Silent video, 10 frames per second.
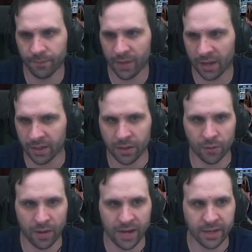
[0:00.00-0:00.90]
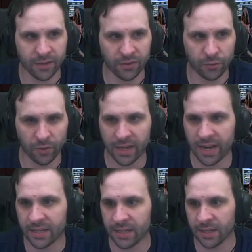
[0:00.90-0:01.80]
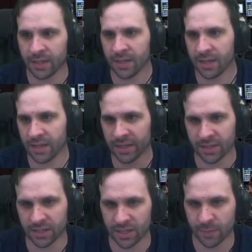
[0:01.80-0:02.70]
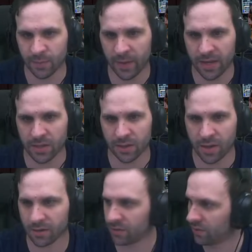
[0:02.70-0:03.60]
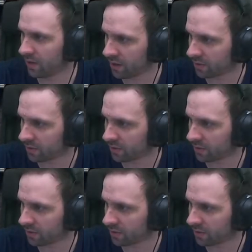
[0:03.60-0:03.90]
I think Orion is a great idea. It's a deep space, long, long